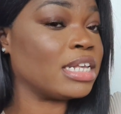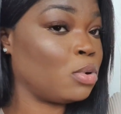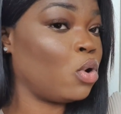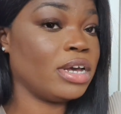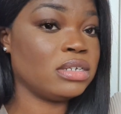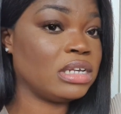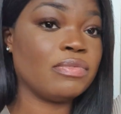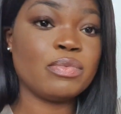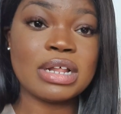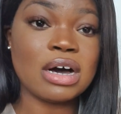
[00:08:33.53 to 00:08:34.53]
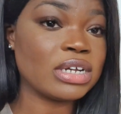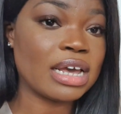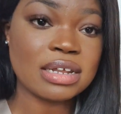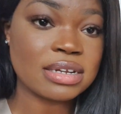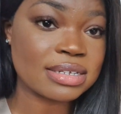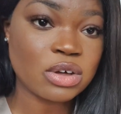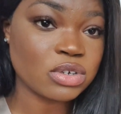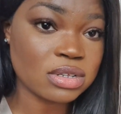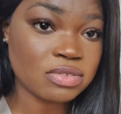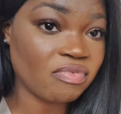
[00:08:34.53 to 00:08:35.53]
point, even without any
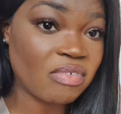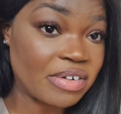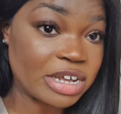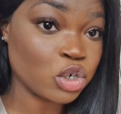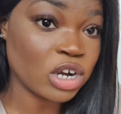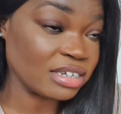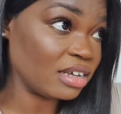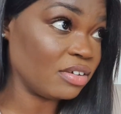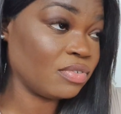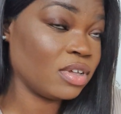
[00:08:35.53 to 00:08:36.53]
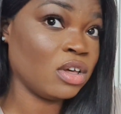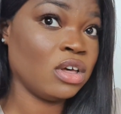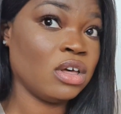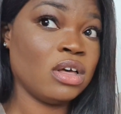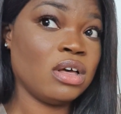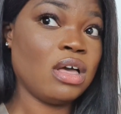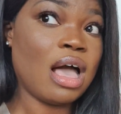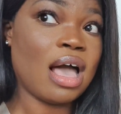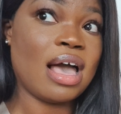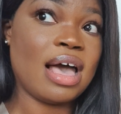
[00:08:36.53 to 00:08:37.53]
discounts, is very attractive,
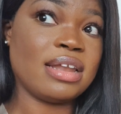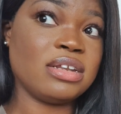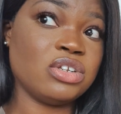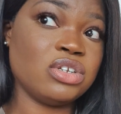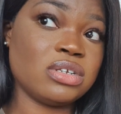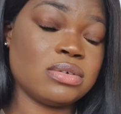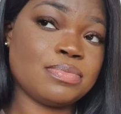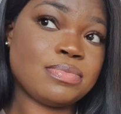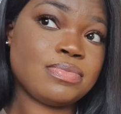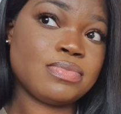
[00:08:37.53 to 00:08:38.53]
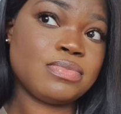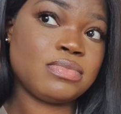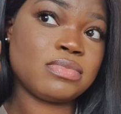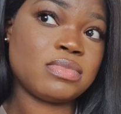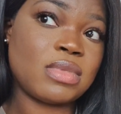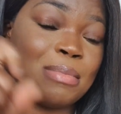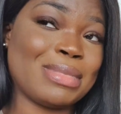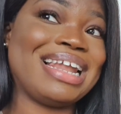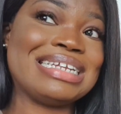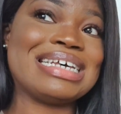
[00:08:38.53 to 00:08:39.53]
and I'm
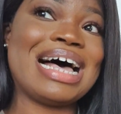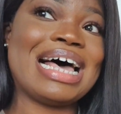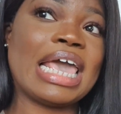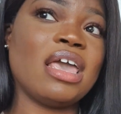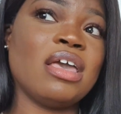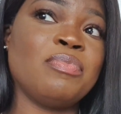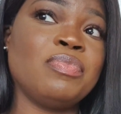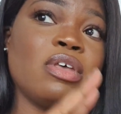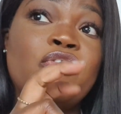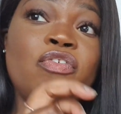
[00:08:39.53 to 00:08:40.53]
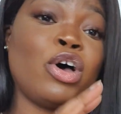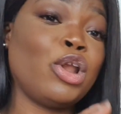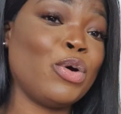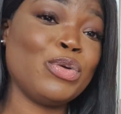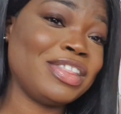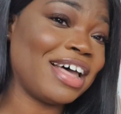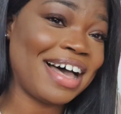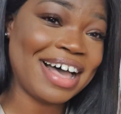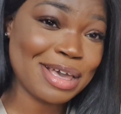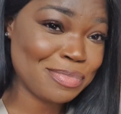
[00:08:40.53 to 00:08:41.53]
glad I followed the
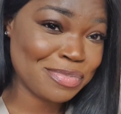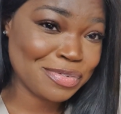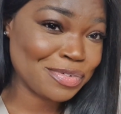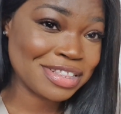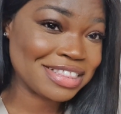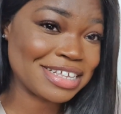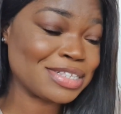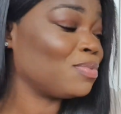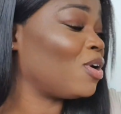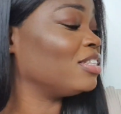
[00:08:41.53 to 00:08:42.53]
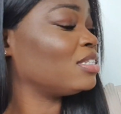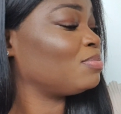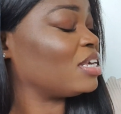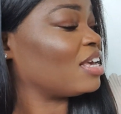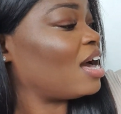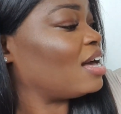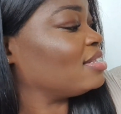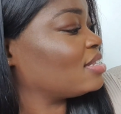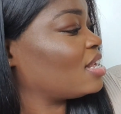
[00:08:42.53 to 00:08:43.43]
hype this once, because